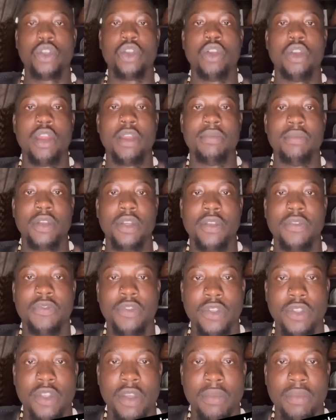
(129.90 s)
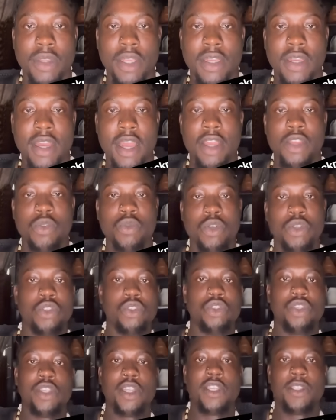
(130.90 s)
collect money for something and you want
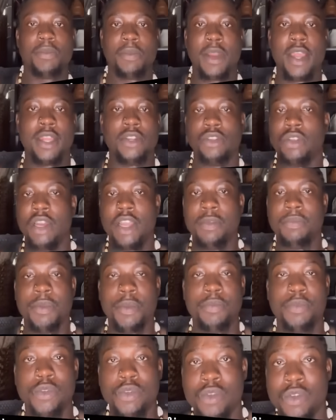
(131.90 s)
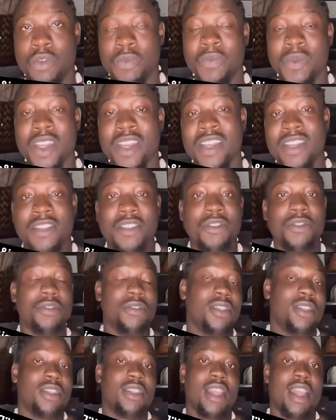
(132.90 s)
to change plan, you let people know. The
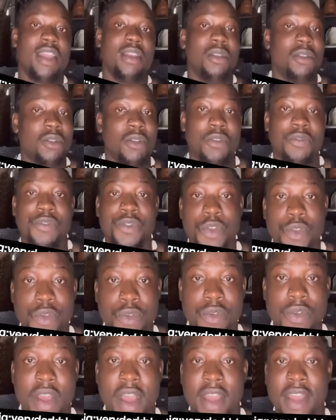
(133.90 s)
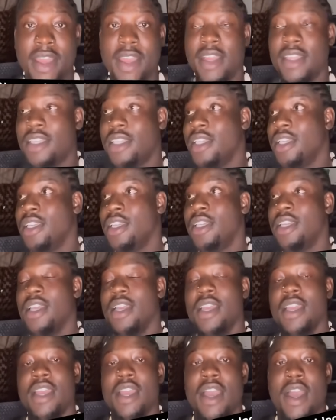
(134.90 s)
truth is that a lot of you are getting
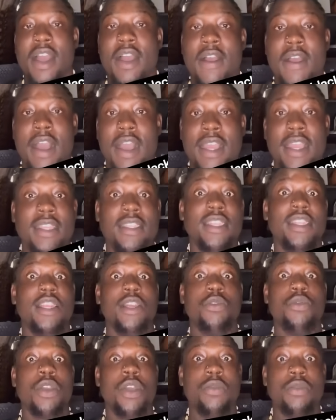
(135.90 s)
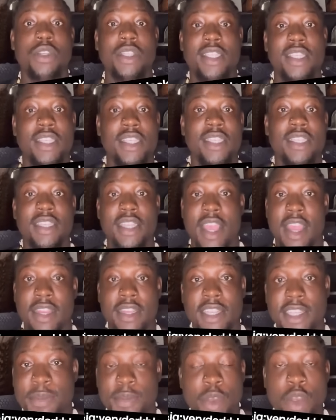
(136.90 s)
away with things like
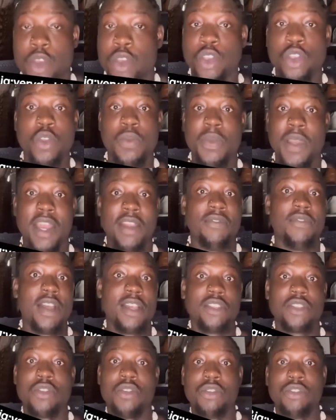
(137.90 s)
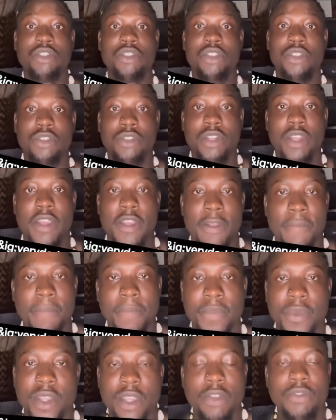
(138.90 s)
this because no be advanced country you dey.
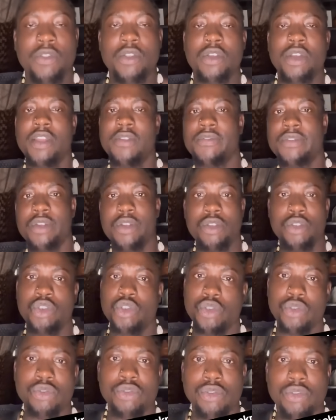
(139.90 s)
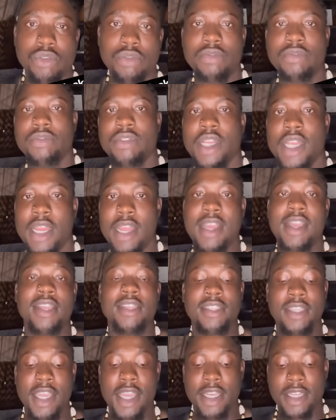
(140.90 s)
If not, therefore don't sue you. Like I
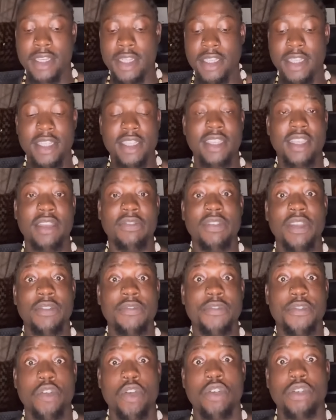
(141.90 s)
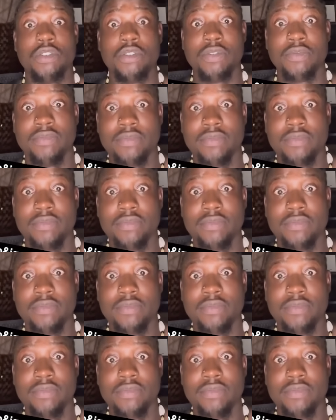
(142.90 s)
said, this is giving fraud.